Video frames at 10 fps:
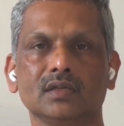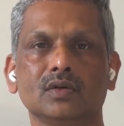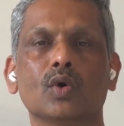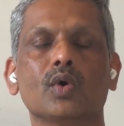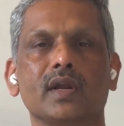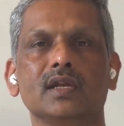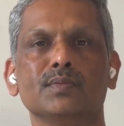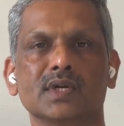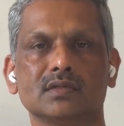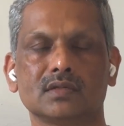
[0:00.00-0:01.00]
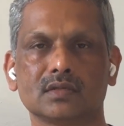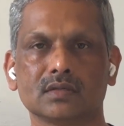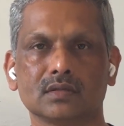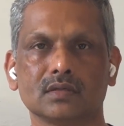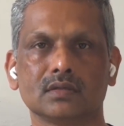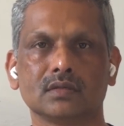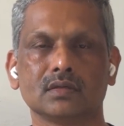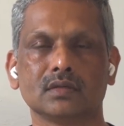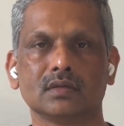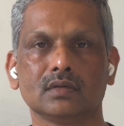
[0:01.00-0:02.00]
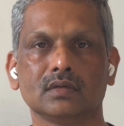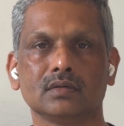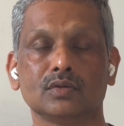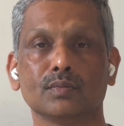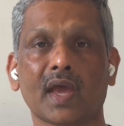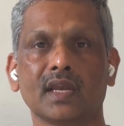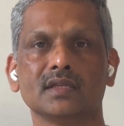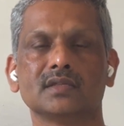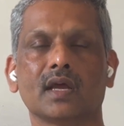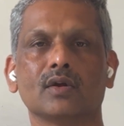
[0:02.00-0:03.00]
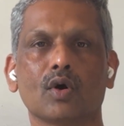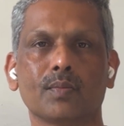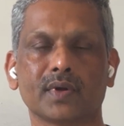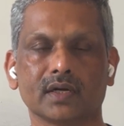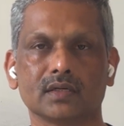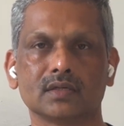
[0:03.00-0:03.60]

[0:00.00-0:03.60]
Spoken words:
core elements to manage and operate.